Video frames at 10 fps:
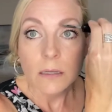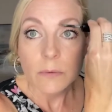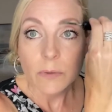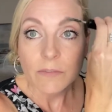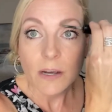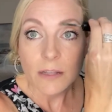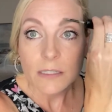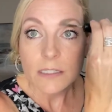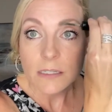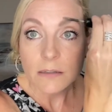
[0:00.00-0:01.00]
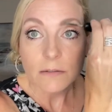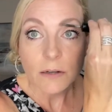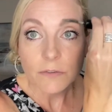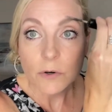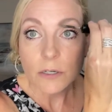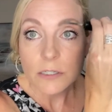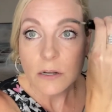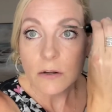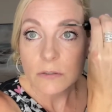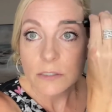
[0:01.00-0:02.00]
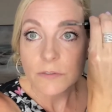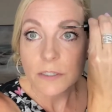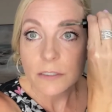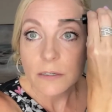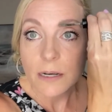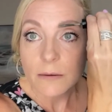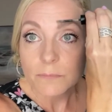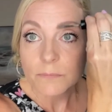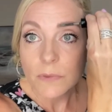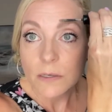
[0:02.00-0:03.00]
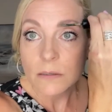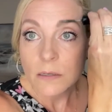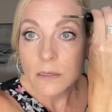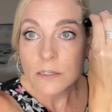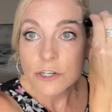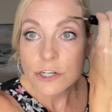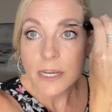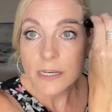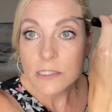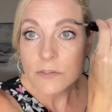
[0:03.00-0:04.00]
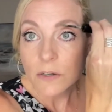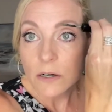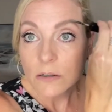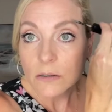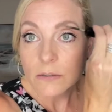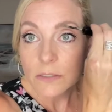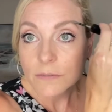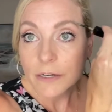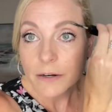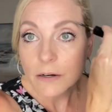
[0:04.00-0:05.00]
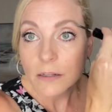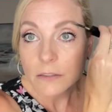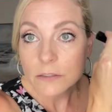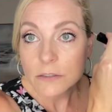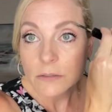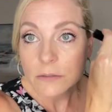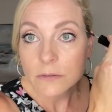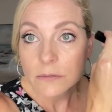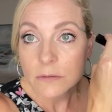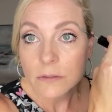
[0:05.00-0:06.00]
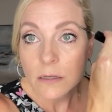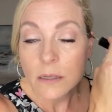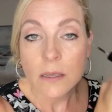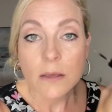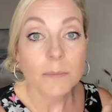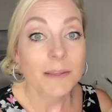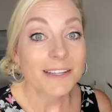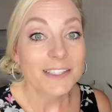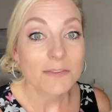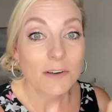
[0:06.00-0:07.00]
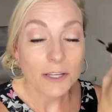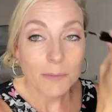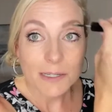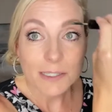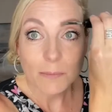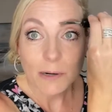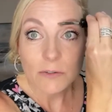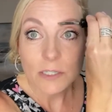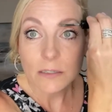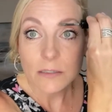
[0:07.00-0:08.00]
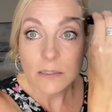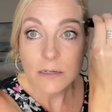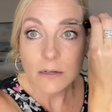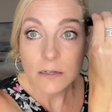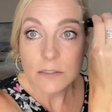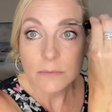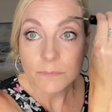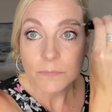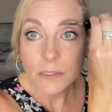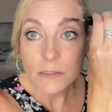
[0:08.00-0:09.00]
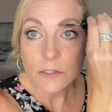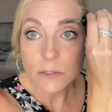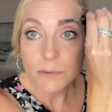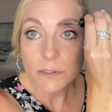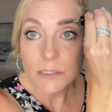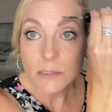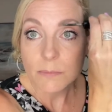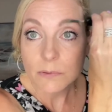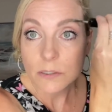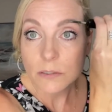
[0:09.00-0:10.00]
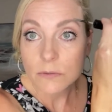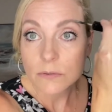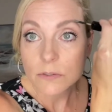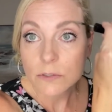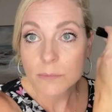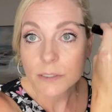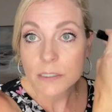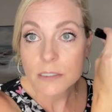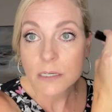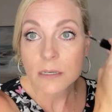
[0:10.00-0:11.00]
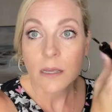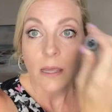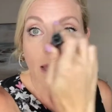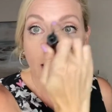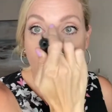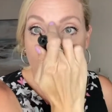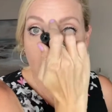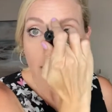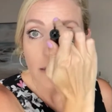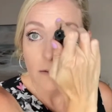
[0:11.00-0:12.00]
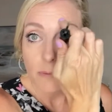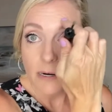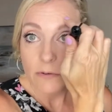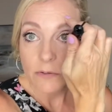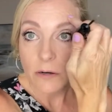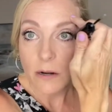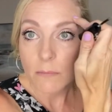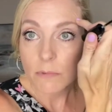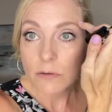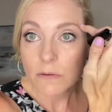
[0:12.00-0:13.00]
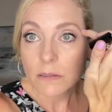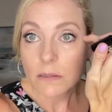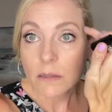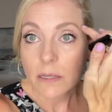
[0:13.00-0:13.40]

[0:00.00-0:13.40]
And we've got this in, of course, all different um, shades for all different hair colors. But that's the volumizing brow tint. Isn't that awesome? It's super simple to use, super easy. And then these brows are not moving.